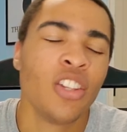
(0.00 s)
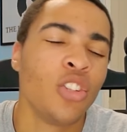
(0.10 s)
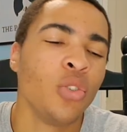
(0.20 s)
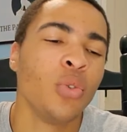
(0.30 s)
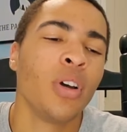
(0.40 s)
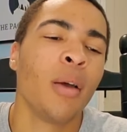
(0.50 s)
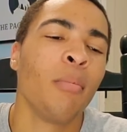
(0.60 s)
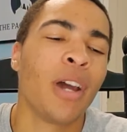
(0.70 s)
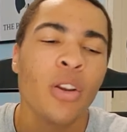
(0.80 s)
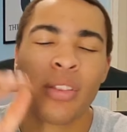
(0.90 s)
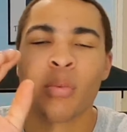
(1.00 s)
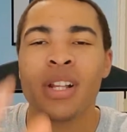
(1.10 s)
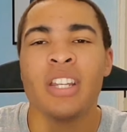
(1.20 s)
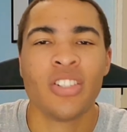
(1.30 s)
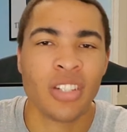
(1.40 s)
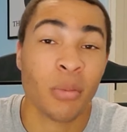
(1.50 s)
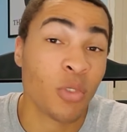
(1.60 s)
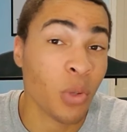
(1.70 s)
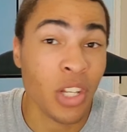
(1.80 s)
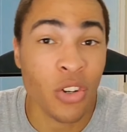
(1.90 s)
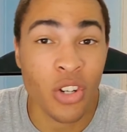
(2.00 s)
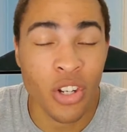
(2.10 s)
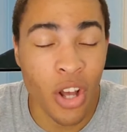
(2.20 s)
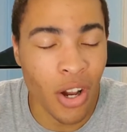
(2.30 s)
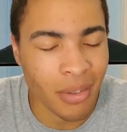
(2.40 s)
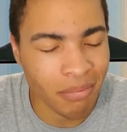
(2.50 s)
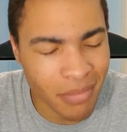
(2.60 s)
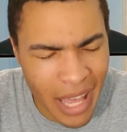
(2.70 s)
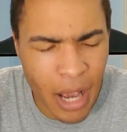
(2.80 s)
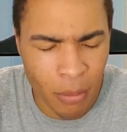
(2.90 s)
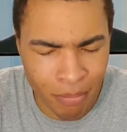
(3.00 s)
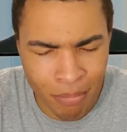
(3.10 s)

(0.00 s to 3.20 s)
to better the relationship between you and your dog. Now,